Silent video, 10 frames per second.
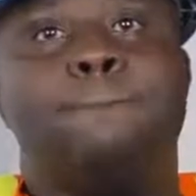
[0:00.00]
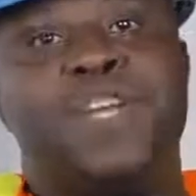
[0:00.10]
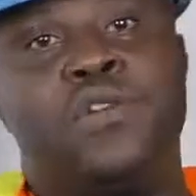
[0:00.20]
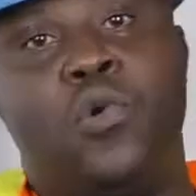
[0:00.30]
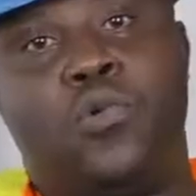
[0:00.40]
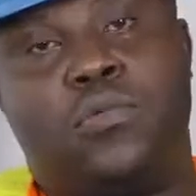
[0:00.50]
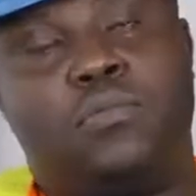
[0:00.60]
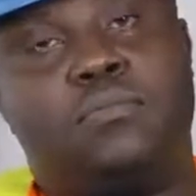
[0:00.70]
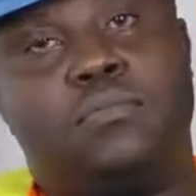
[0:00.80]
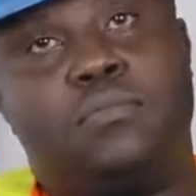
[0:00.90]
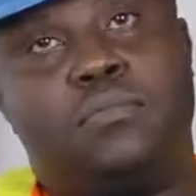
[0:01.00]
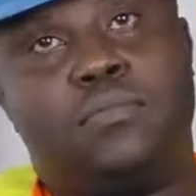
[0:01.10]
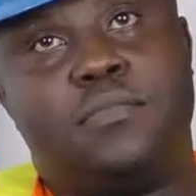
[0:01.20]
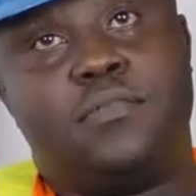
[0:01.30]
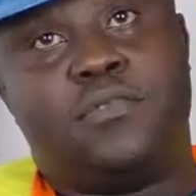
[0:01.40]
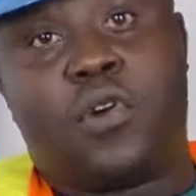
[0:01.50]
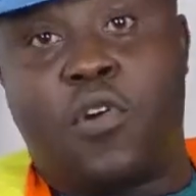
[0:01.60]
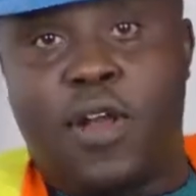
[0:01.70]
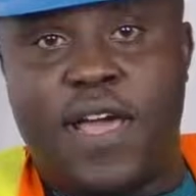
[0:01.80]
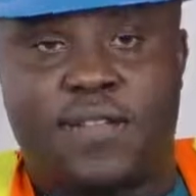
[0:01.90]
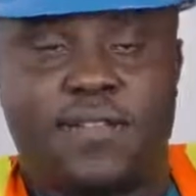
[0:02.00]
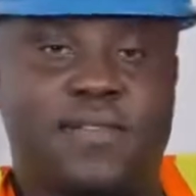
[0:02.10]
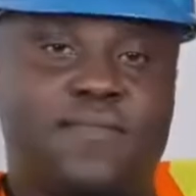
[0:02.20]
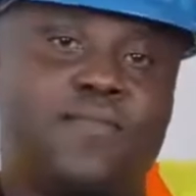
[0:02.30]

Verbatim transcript: below to collect.